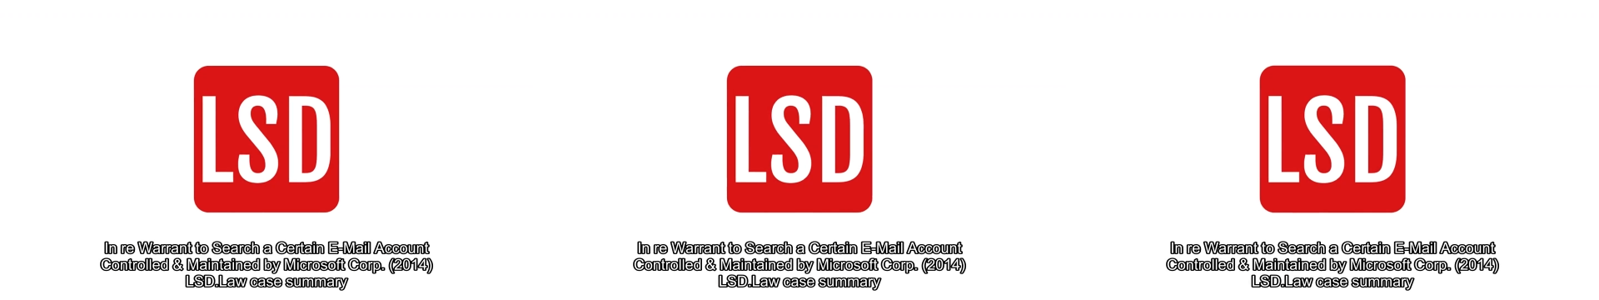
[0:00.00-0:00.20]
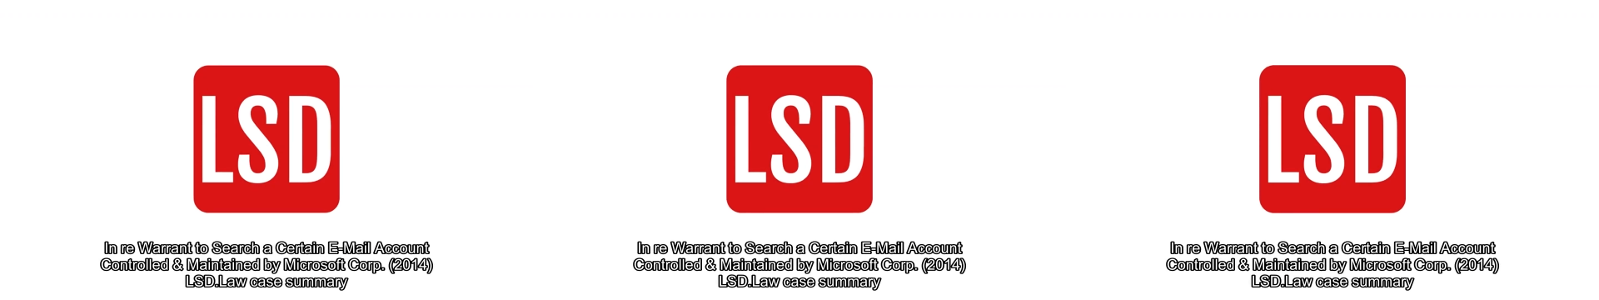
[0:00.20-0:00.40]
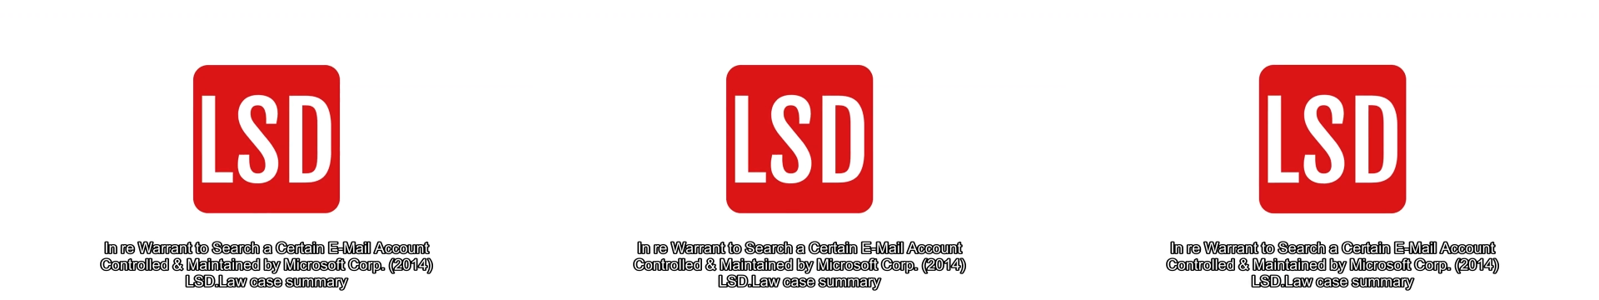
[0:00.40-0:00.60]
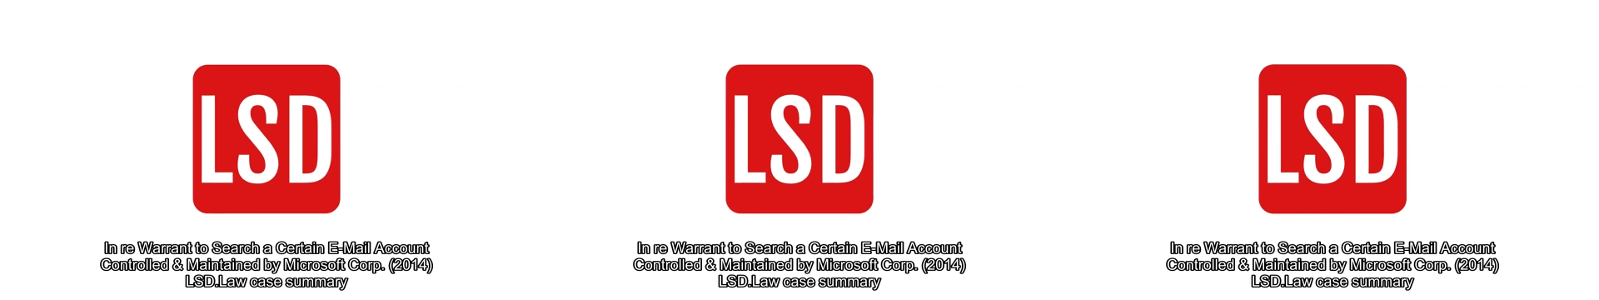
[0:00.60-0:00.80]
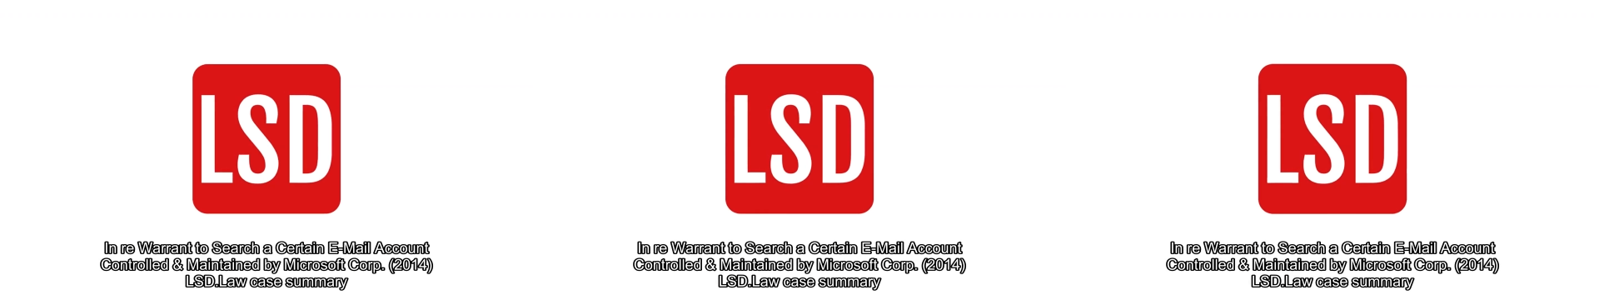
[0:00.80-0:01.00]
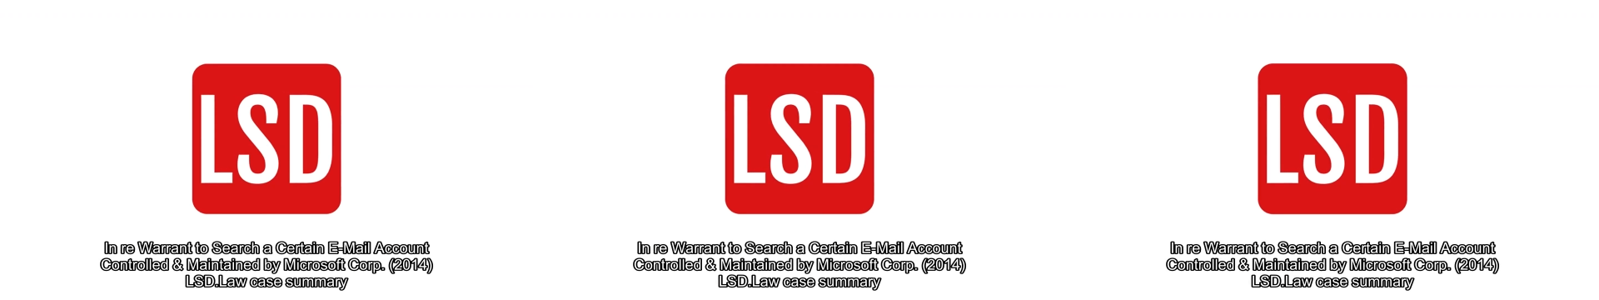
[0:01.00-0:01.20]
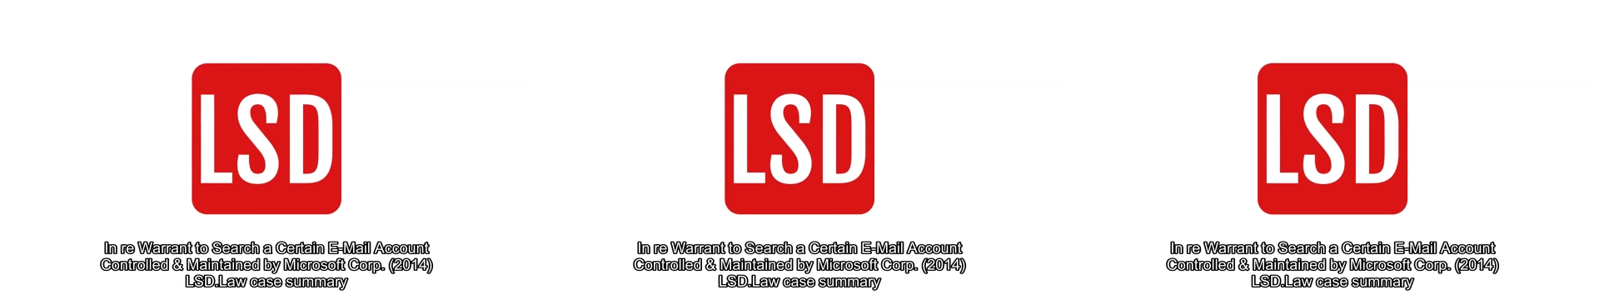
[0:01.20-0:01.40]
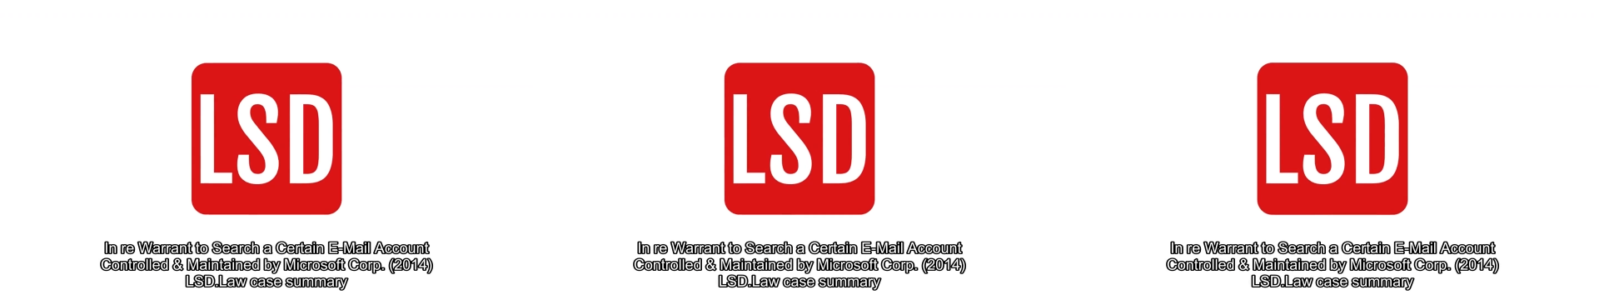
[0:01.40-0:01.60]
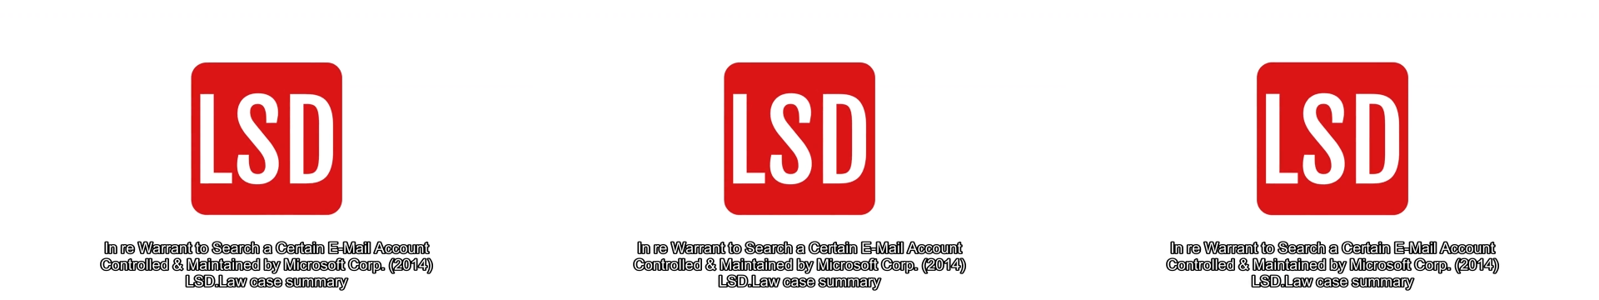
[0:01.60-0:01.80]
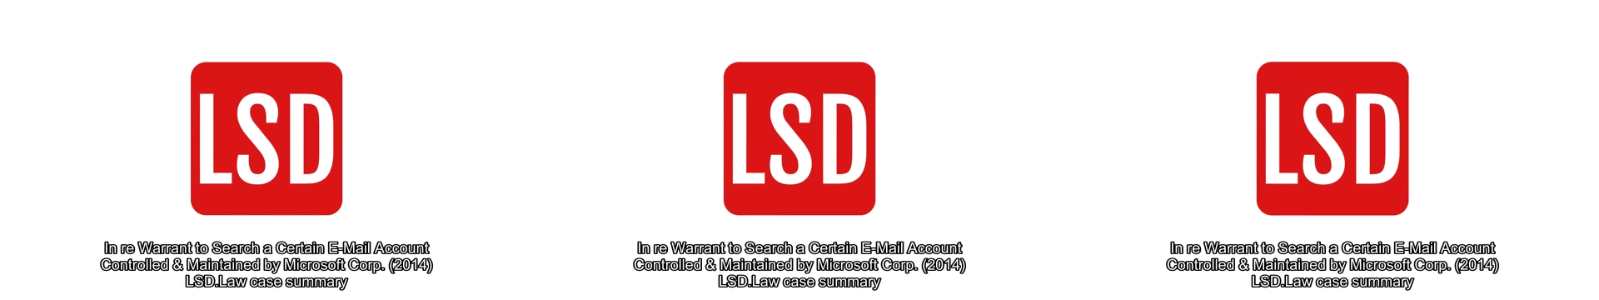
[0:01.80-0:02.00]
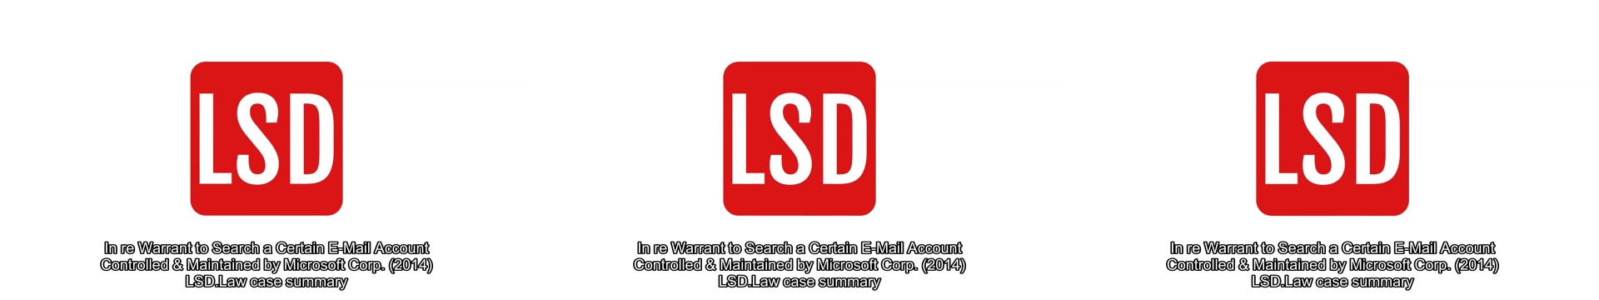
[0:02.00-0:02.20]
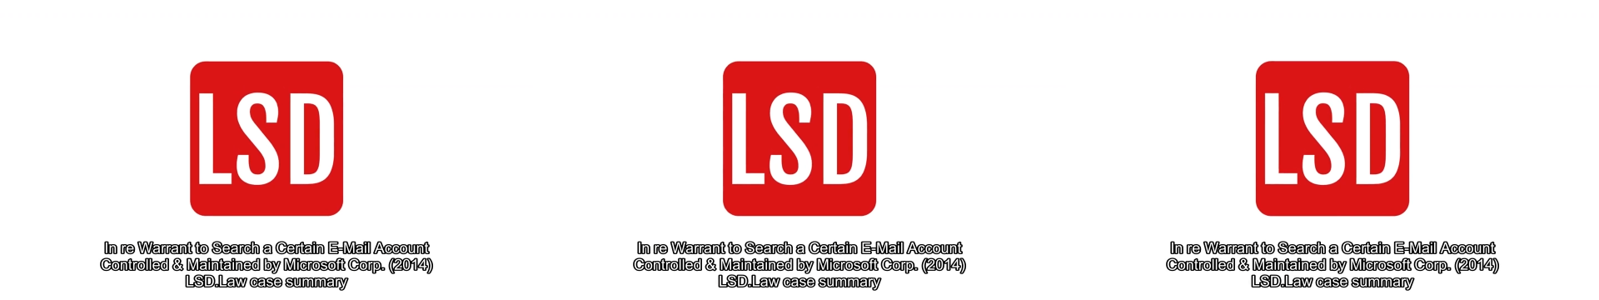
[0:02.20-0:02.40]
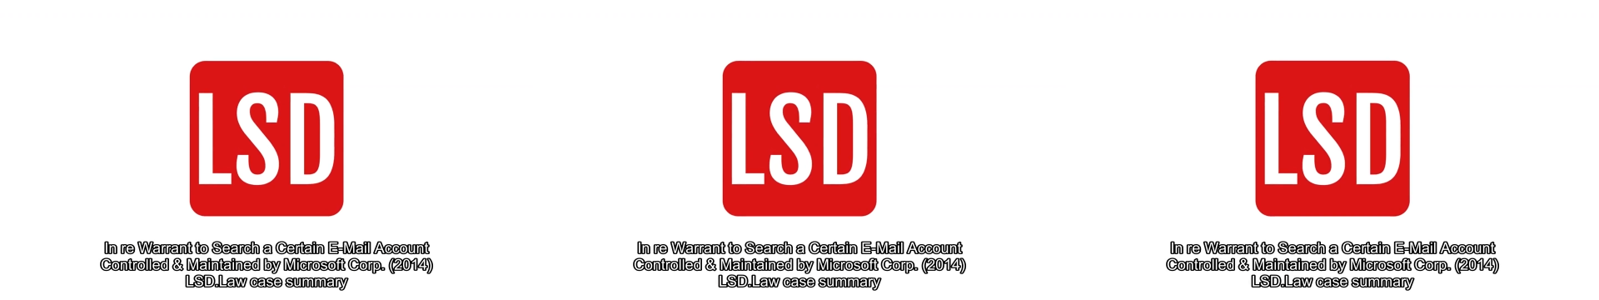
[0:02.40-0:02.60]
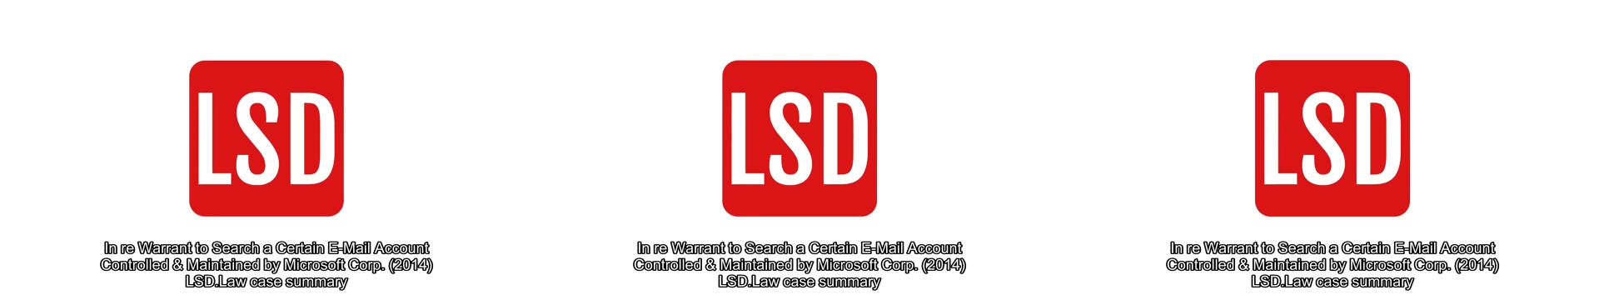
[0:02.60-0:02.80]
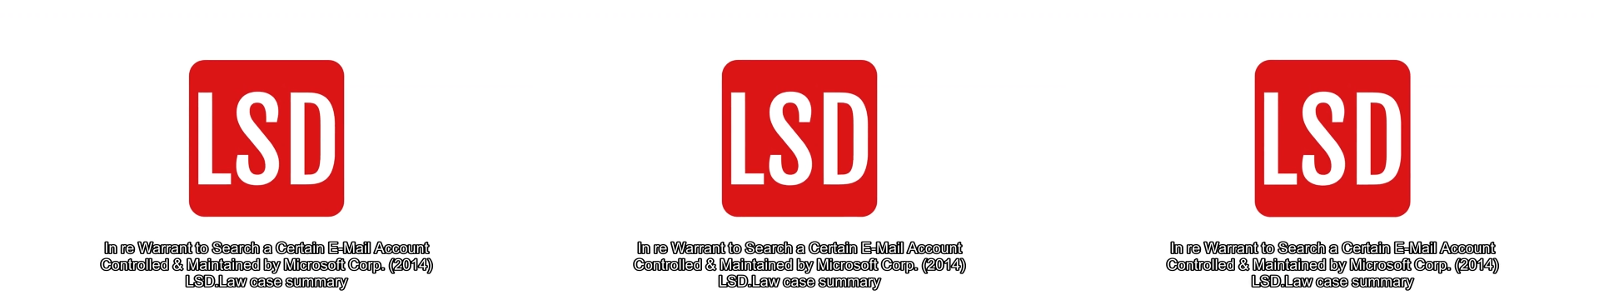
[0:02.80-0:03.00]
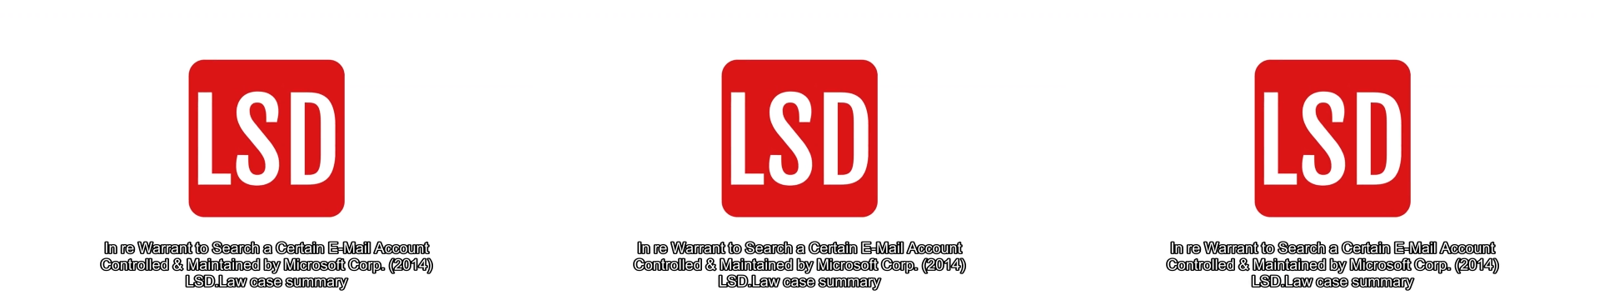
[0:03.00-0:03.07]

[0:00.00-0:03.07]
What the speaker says: No face is visible, so there are no lips to read.